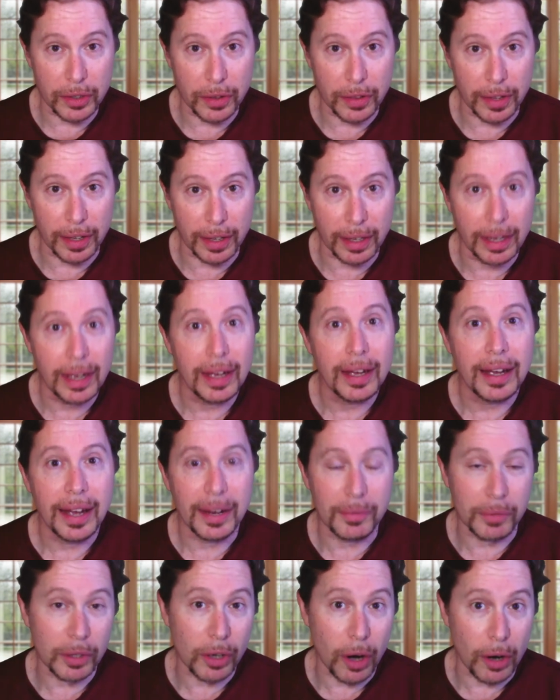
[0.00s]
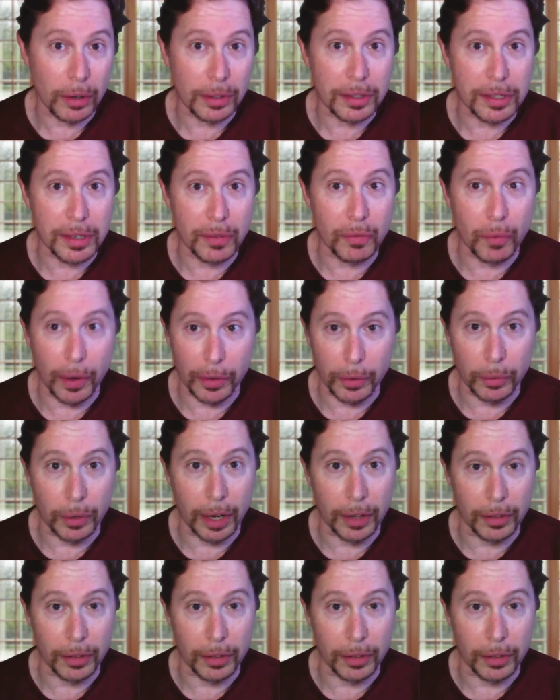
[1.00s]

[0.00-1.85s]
think, and regardless of whether or not